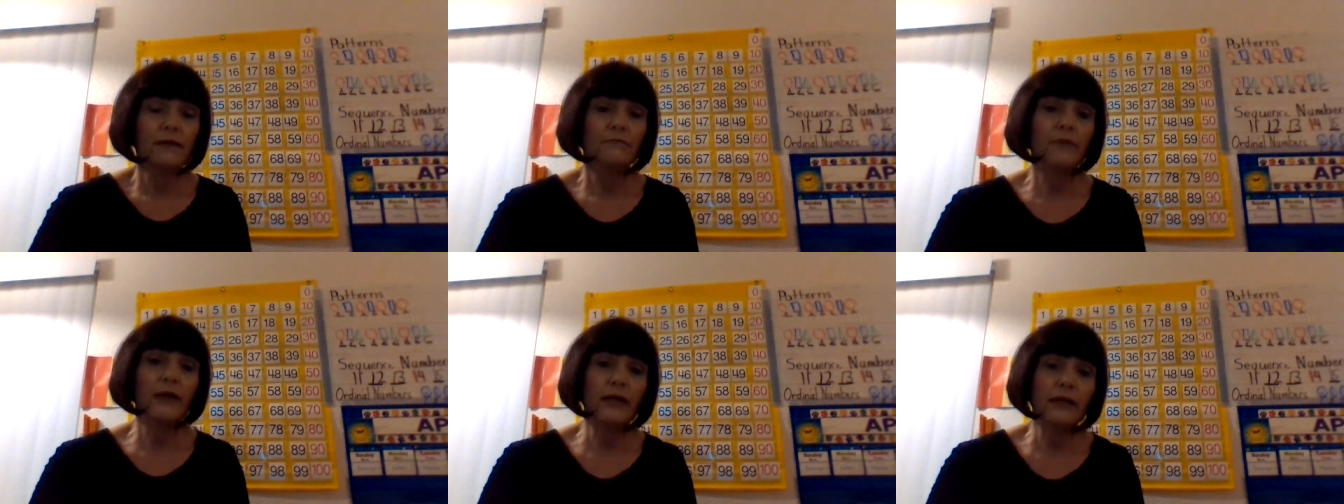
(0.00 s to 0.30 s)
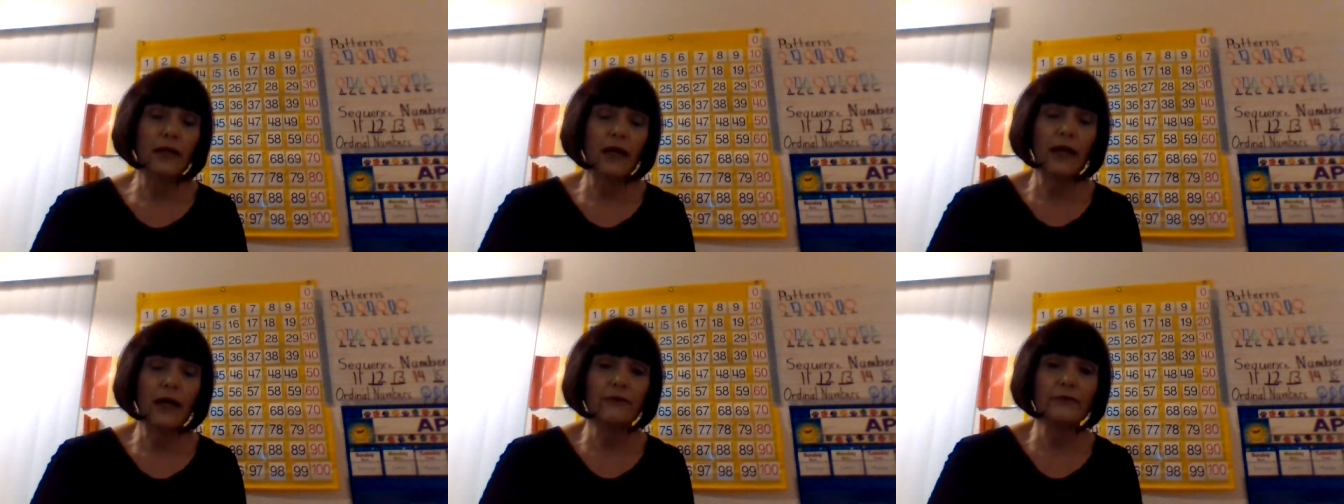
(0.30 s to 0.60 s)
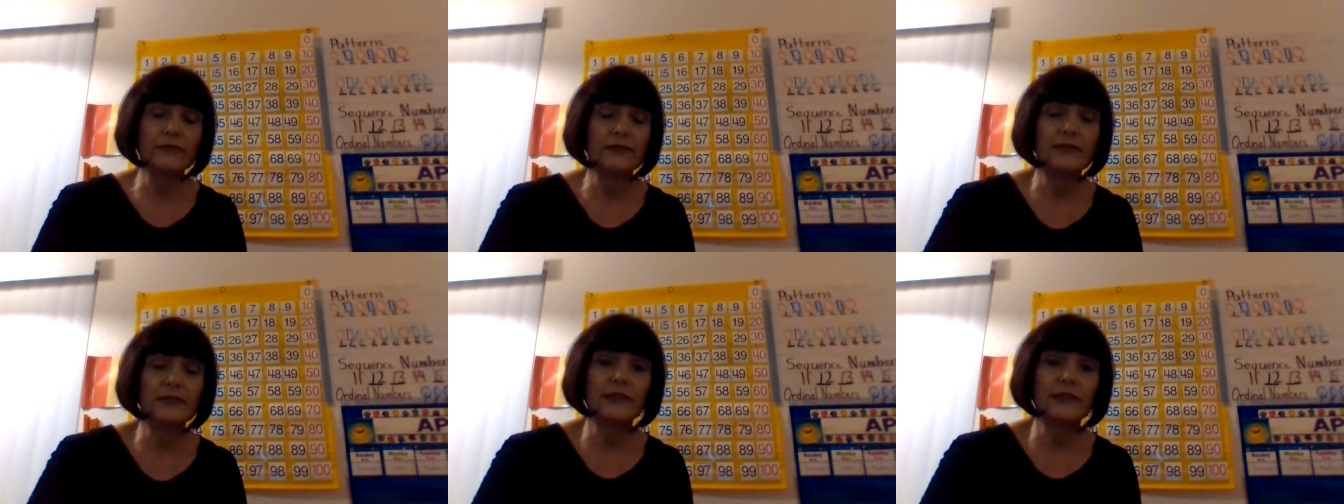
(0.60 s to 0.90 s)
But I
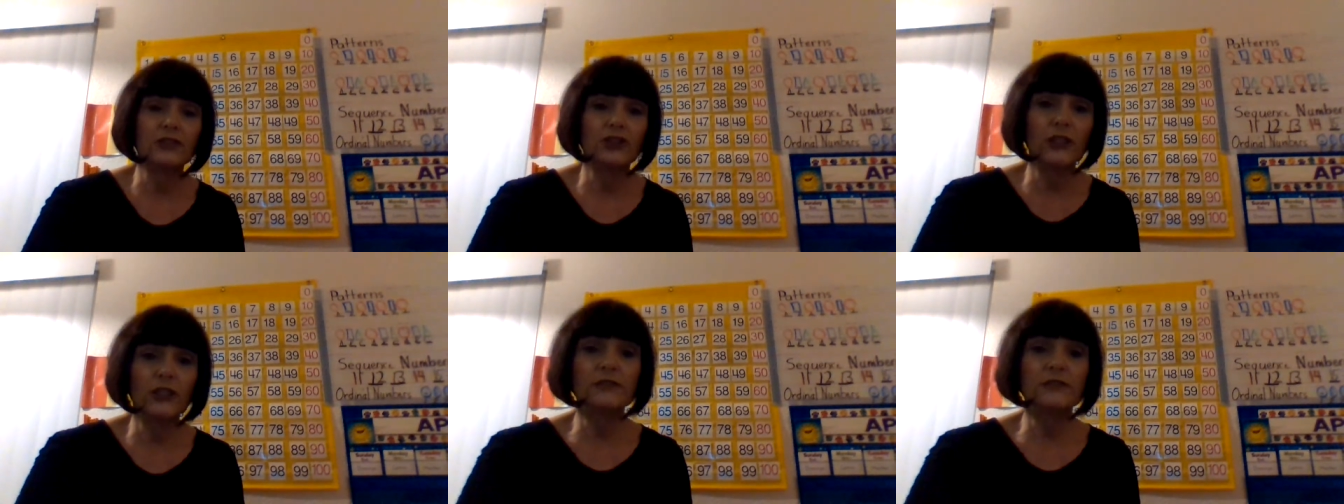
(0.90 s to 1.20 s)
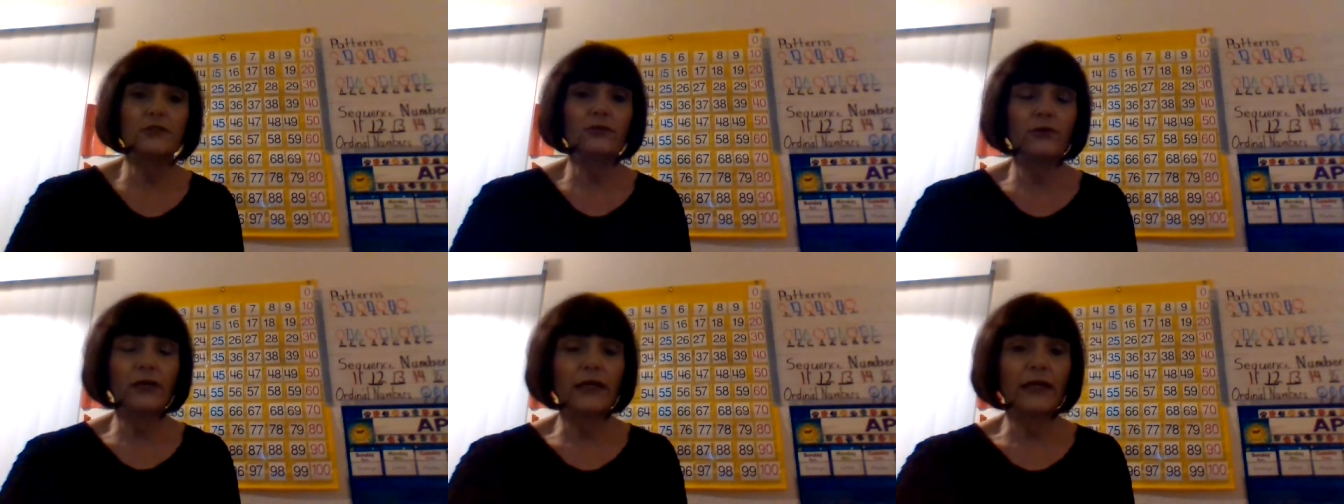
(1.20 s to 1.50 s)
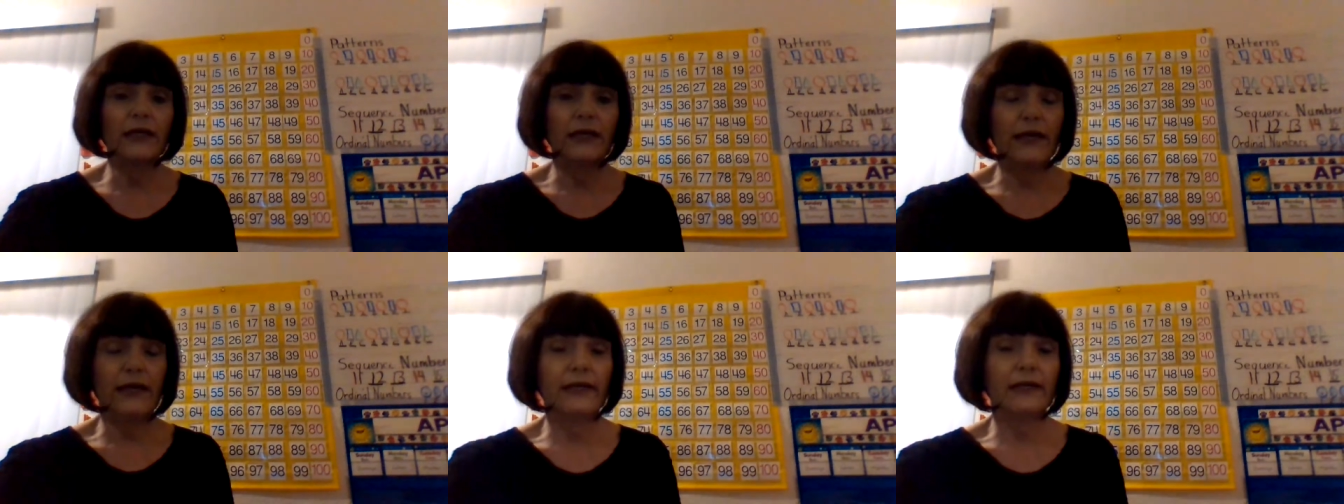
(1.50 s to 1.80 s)
would suggest going
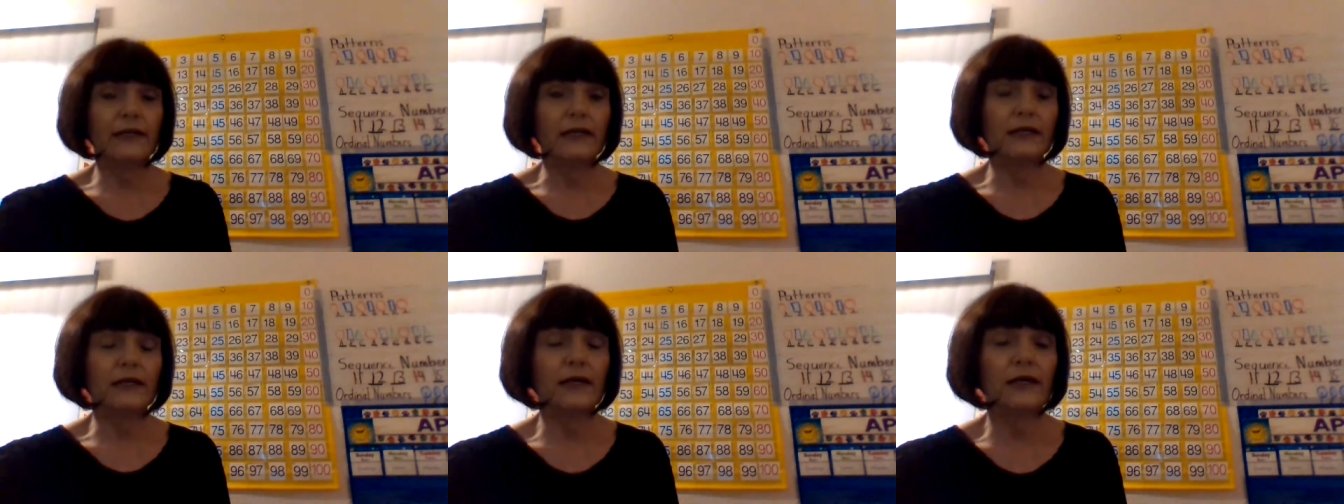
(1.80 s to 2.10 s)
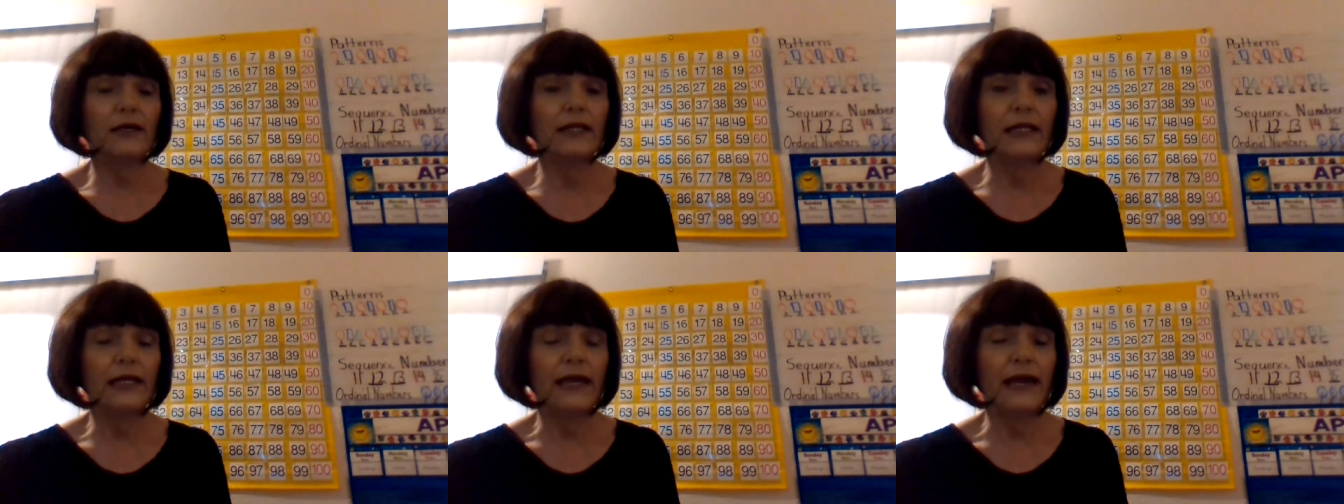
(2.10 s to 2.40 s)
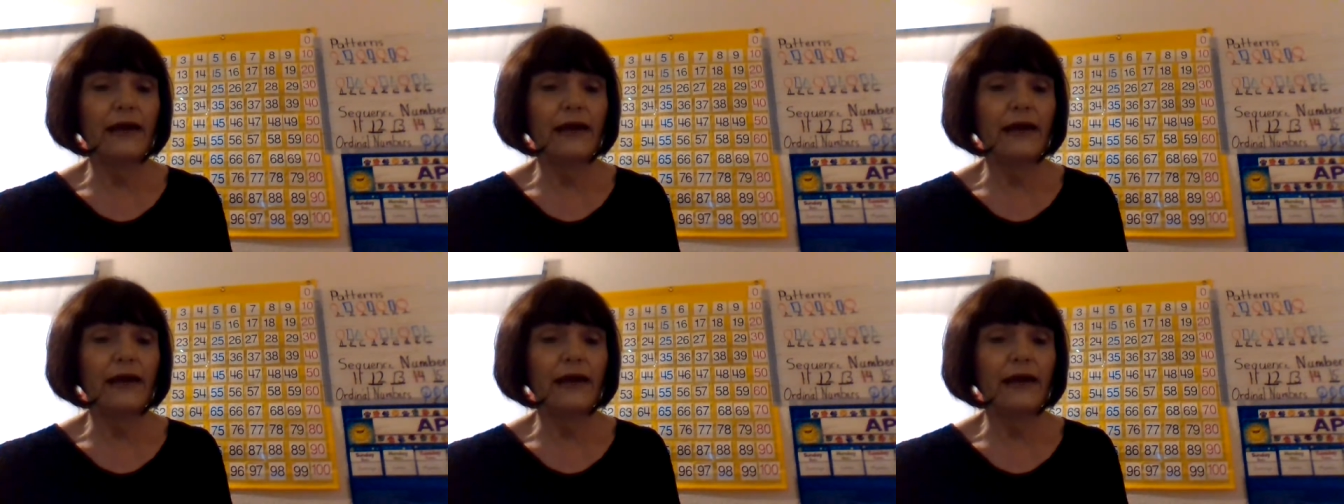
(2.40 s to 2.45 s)
ahead and cutting